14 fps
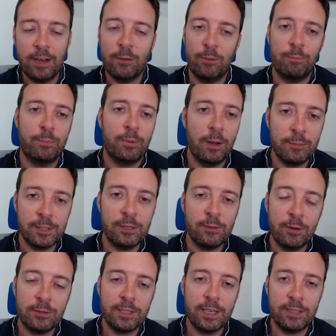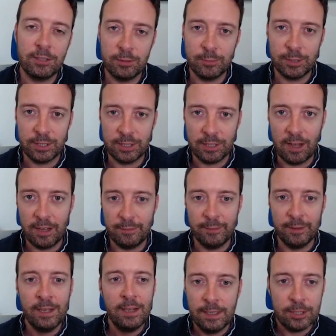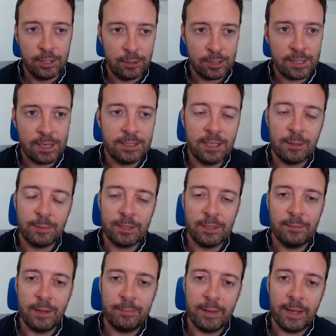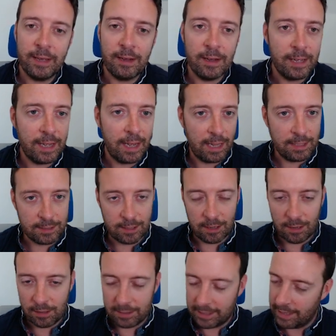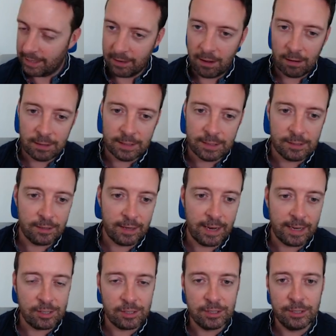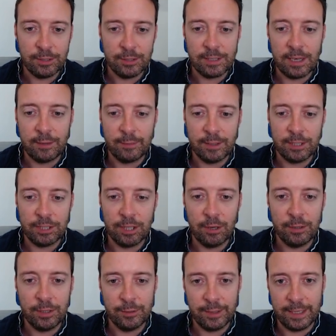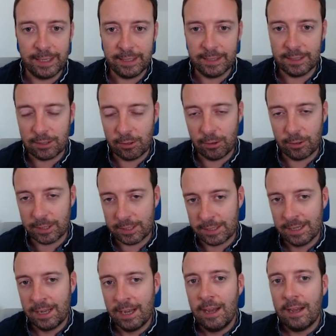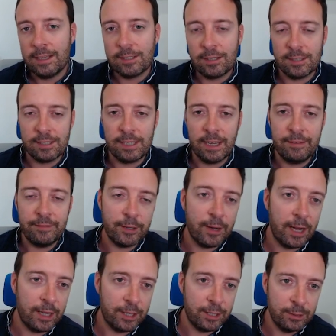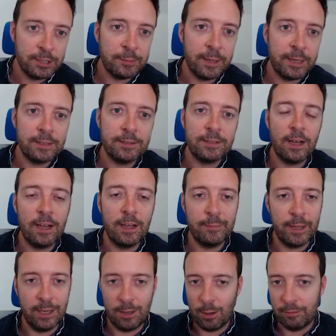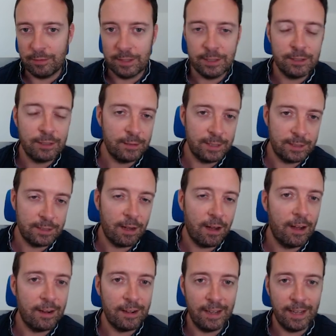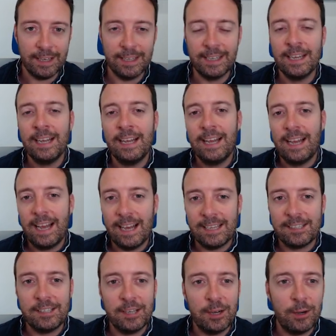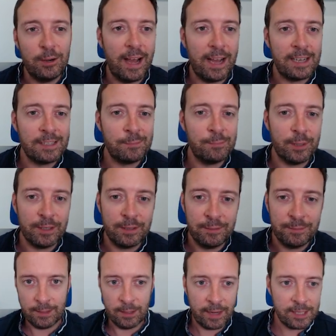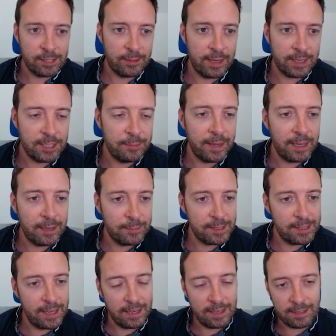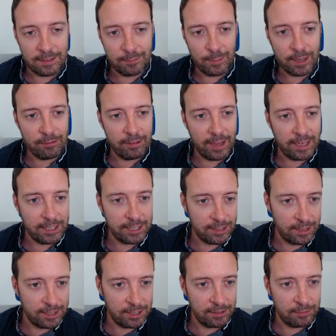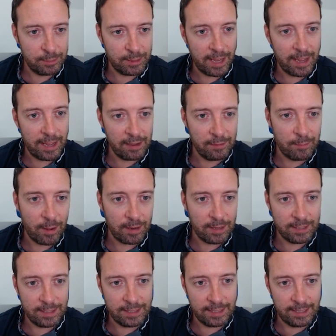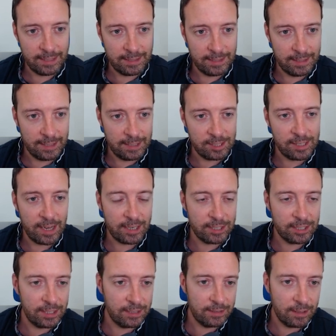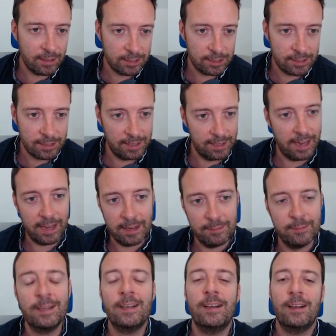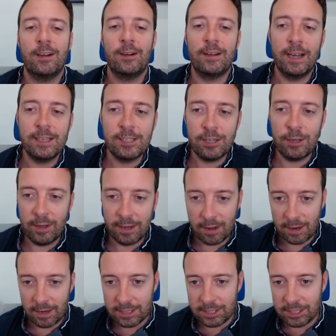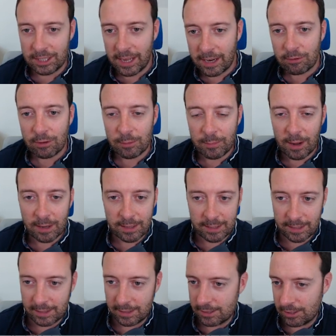I will promise you won't take too much time. Tools like Topical Map AI and Claude and all these other extra tools that I'm going to show you in this course is going to save you a huge amount of time and hopefully you don't need to hire any SEO expert. Okay, so I actually made a mistake in my creation. I should have put AI marketing in the niche section, not just the name. Okay, so I got a general marketing.